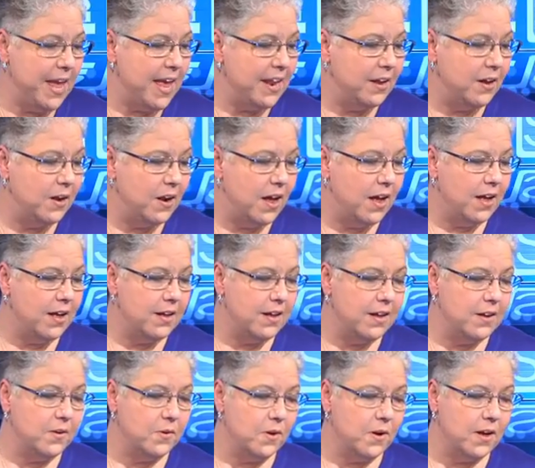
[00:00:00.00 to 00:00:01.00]
we had
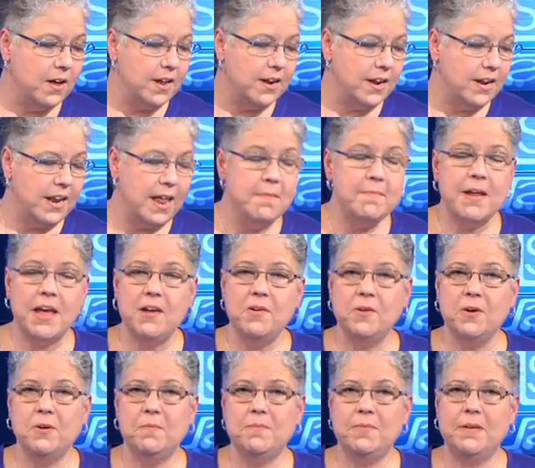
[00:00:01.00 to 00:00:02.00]
a, a, an alumni
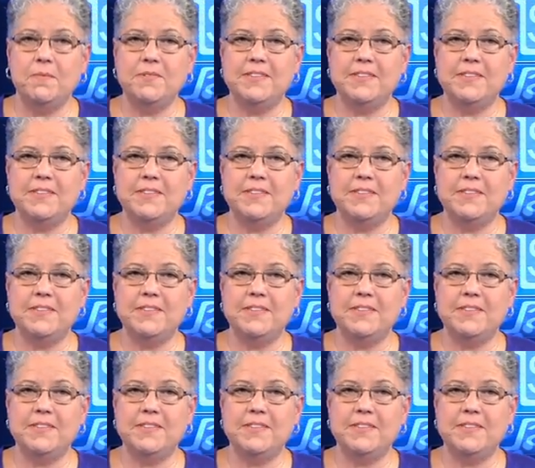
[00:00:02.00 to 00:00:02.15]
group